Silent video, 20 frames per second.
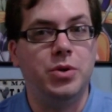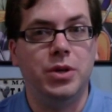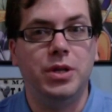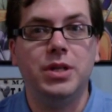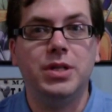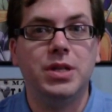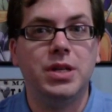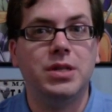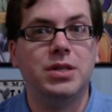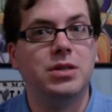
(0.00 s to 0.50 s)

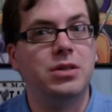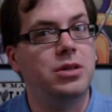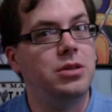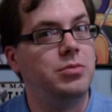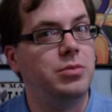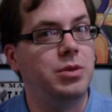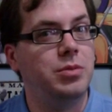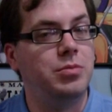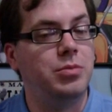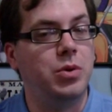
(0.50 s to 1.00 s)
Puddingcess is
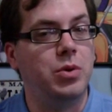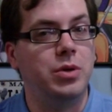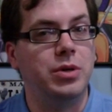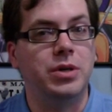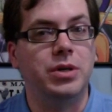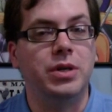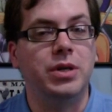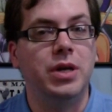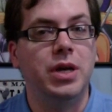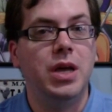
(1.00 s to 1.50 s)
going to be
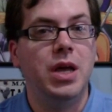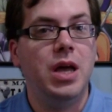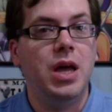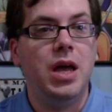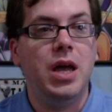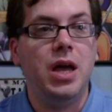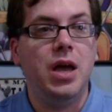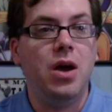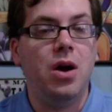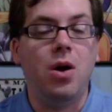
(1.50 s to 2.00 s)
important.
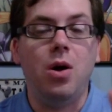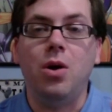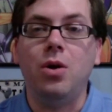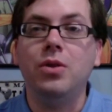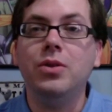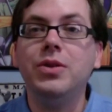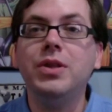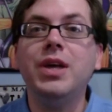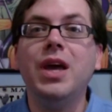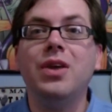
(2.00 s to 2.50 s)

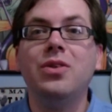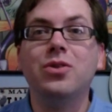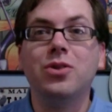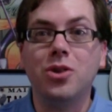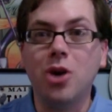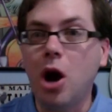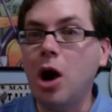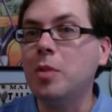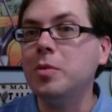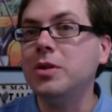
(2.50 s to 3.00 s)
All the other
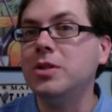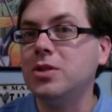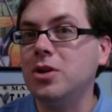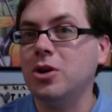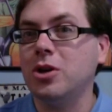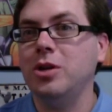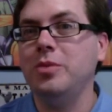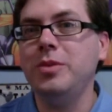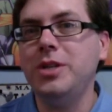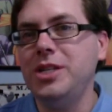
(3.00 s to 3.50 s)
commons
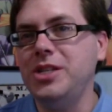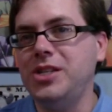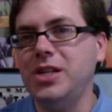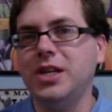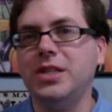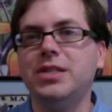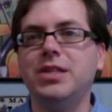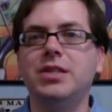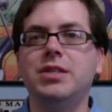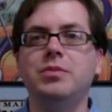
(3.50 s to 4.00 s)
are going to be
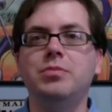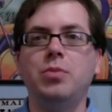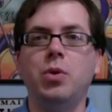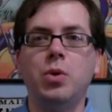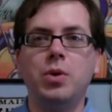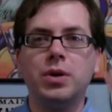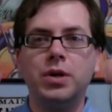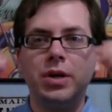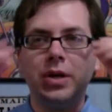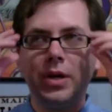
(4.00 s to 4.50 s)
just as
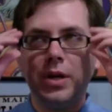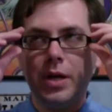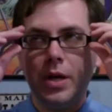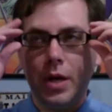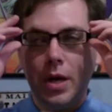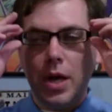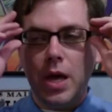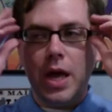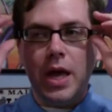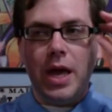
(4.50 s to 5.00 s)
important.
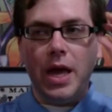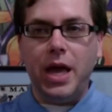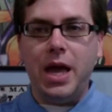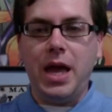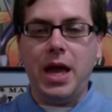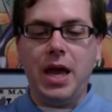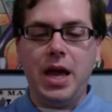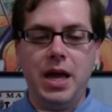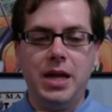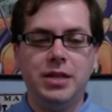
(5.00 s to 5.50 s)

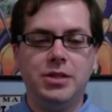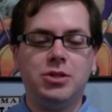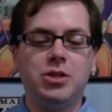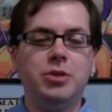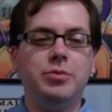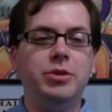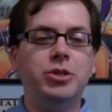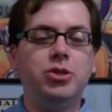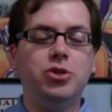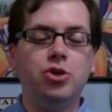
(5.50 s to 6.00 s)
And it's
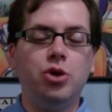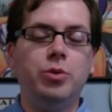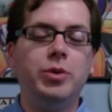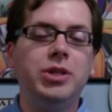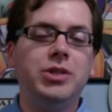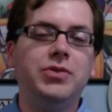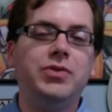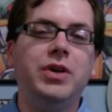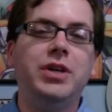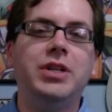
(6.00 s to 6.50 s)
going to be so
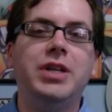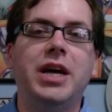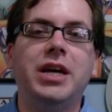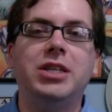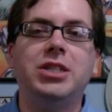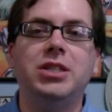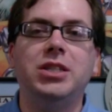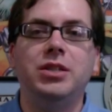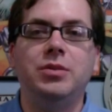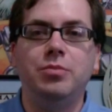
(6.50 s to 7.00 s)
much fun to
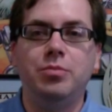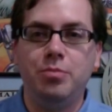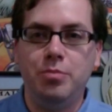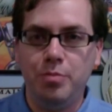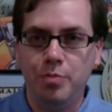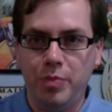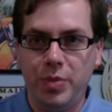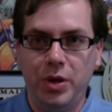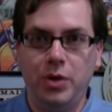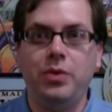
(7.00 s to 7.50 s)
actually
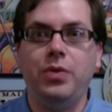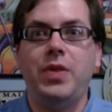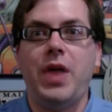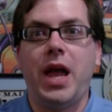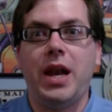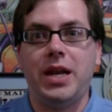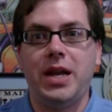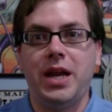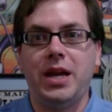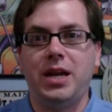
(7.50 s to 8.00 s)
build
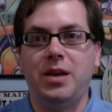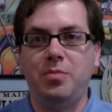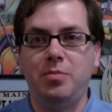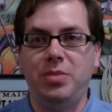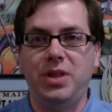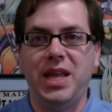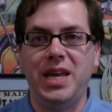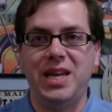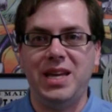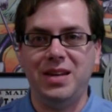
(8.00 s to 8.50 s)
that deck
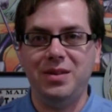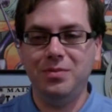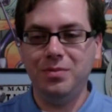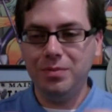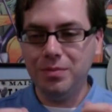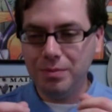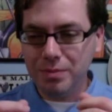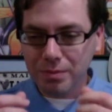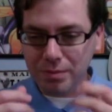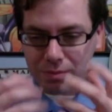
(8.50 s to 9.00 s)
and play it
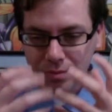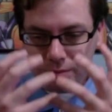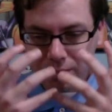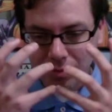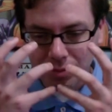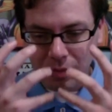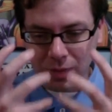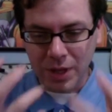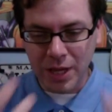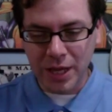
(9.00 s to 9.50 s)

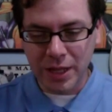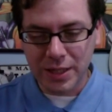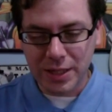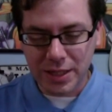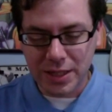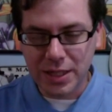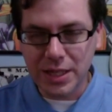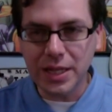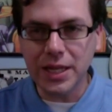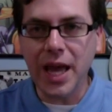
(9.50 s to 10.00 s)
and
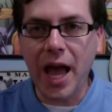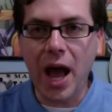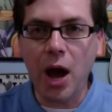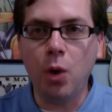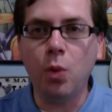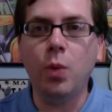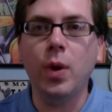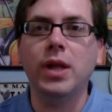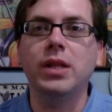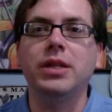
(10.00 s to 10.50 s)
see
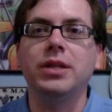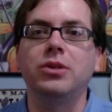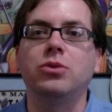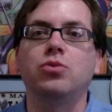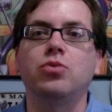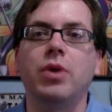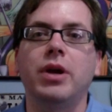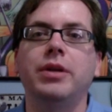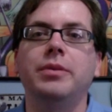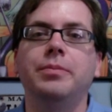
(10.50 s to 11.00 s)
how well
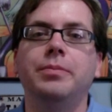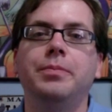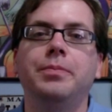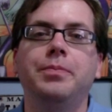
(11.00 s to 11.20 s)
it'll run.